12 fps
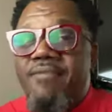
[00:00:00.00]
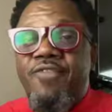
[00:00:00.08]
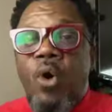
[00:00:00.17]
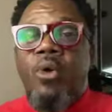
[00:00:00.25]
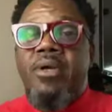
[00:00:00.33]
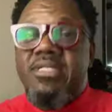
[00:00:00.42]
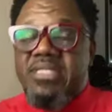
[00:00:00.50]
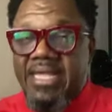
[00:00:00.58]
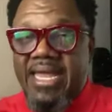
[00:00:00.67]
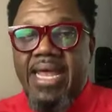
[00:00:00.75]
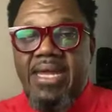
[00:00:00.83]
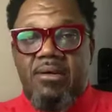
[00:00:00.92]
We
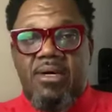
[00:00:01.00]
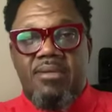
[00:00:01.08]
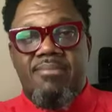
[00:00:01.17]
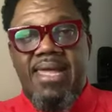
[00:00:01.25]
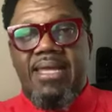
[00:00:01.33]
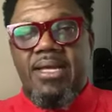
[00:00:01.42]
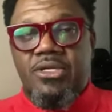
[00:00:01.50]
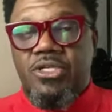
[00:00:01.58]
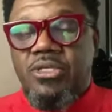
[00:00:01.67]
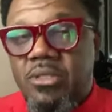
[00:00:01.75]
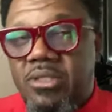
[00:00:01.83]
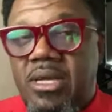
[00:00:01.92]
focus in on
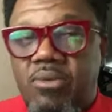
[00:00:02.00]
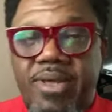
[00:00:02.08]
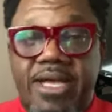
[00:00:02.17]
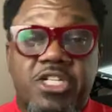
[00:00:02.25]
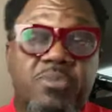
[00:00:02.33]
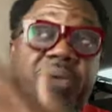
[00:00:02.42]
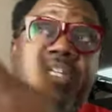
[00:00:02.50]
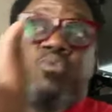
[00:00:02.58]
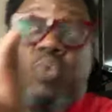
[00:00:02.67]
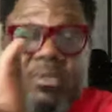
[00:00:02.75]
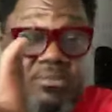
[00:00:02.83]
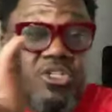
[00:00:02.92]
making sure that we
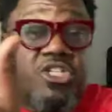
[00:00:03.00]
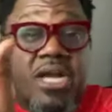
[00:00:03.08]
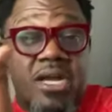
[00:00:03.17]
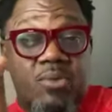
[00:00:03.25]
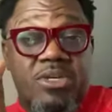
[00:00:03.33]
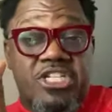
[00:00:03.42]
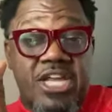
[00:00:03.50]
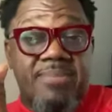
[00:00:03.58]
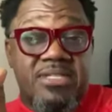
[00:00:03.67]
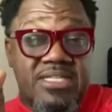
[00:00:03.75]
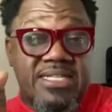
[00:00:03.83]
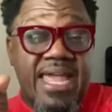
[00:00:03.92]
express what
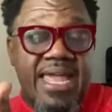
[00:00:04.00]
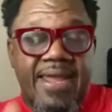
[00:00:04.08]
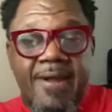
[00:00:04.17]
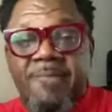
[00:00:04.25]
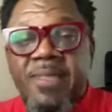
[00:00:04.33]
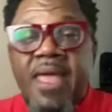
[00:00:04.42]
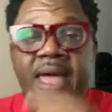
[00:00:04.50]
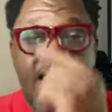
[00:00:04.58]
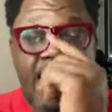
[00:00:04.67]
James is saying here.